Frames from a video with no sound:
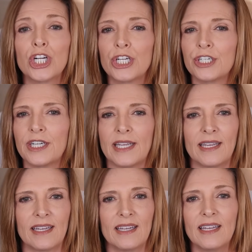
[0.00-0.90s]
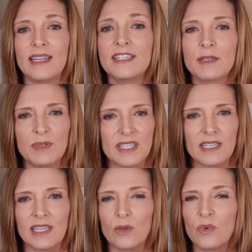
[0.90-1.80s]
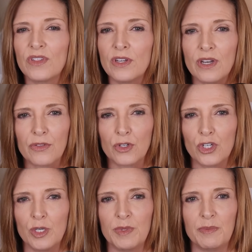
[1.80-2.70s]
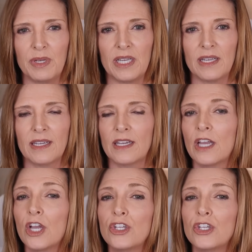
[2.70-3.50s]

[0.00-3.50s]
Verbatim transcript: earning intimacy with another human being.